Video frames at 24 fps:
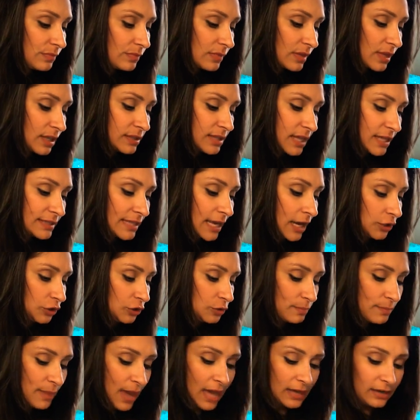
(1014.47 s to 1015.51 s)
That's how you
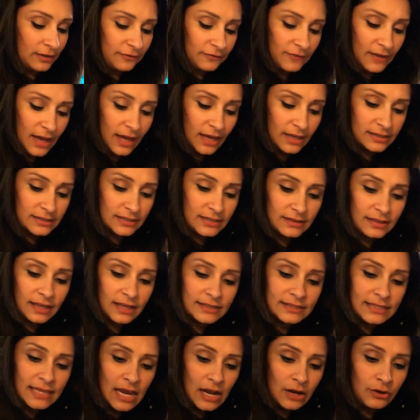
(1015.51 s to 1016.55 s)
manifest, and
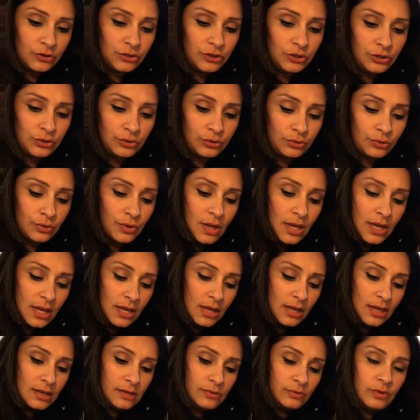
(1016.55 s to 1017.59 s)
that's how you
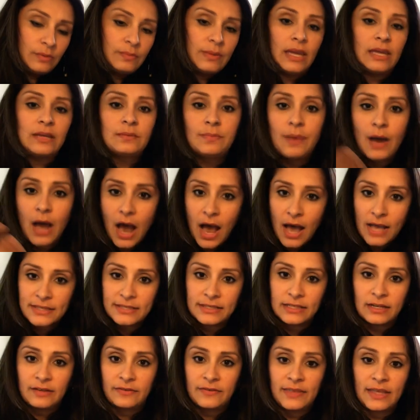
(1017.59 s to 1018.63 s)
remain
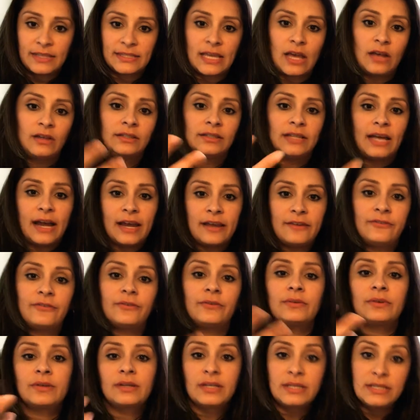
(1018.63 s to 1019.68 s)
positive, and that's how life
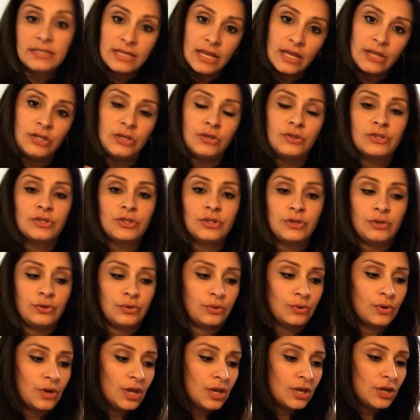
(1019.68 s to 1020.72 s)
continues
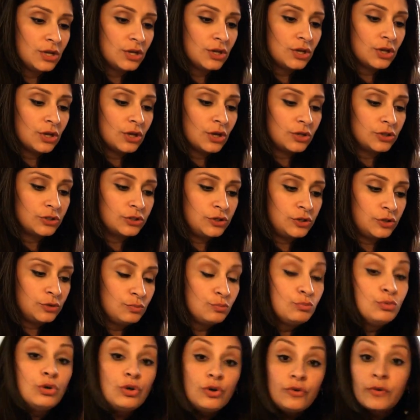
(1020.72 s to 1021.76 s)
to
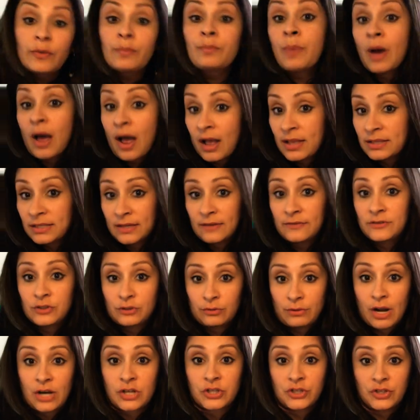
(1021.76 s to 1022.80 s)
move in positive
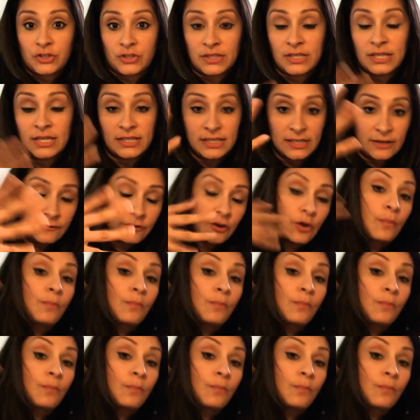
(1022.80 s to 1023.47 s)
directions, is if your